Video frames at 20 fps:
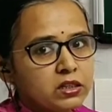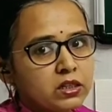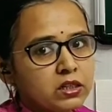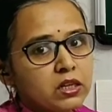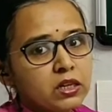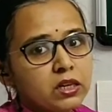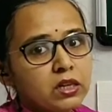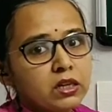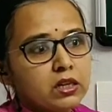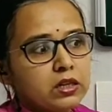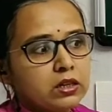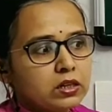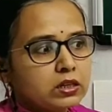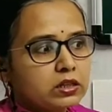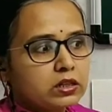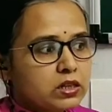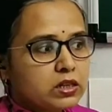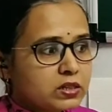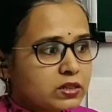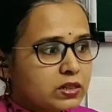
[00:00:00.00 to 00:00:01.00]

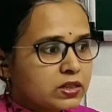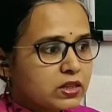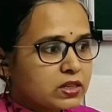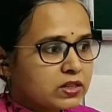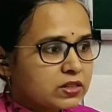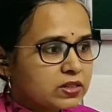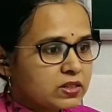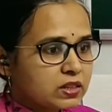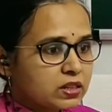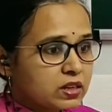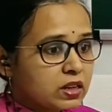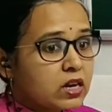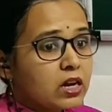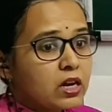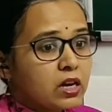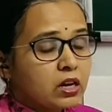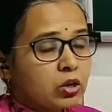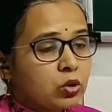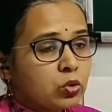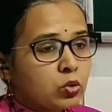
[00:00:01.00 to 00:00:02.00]
this is the
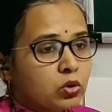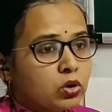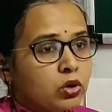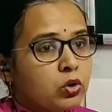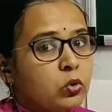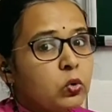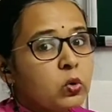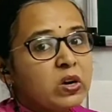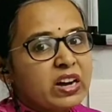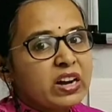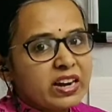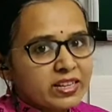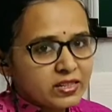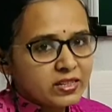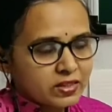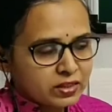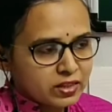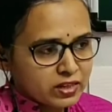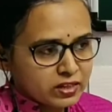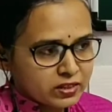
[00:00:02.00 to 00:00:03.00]

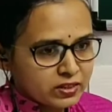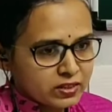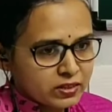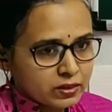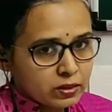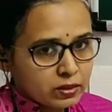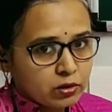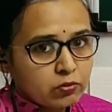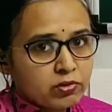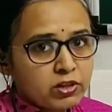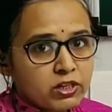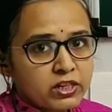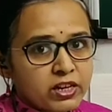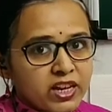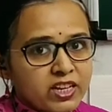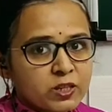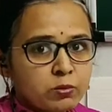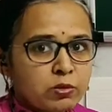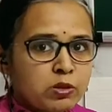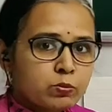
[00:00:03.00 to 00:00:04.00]
rootlessness which has
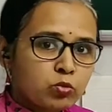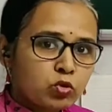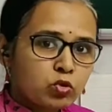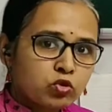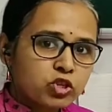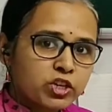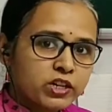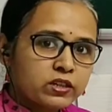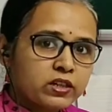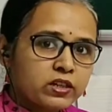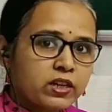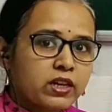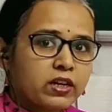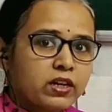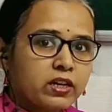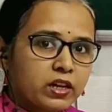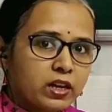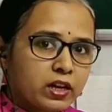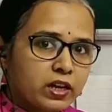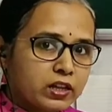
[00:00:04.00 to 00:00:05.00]
been projected
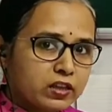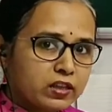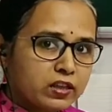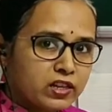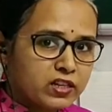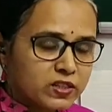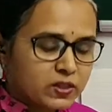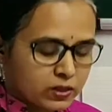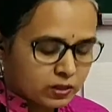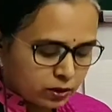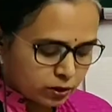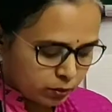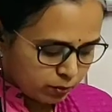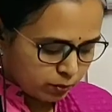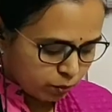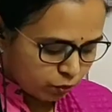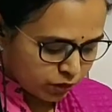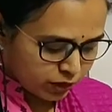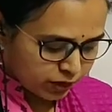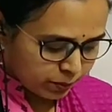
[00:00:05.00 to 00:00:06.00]
in this
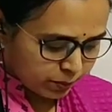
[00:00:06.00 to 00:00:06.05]
poem.